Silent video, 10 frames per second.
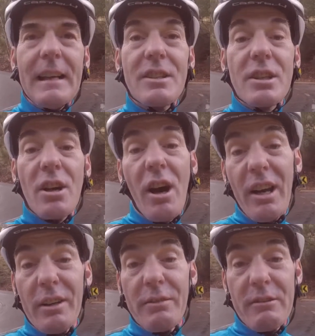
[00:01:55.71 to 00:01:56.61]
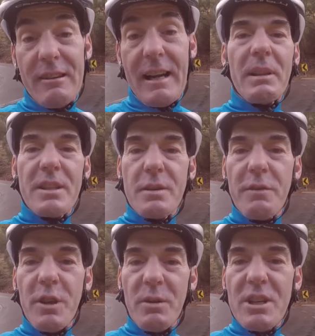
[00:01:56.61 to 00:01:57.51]
It's kind of correct, but there's a
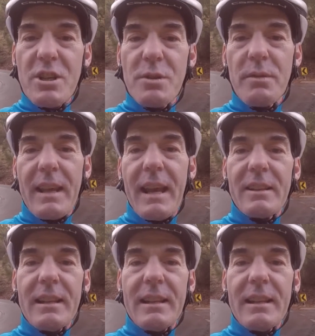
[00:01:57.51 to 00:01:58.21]
few issues with that.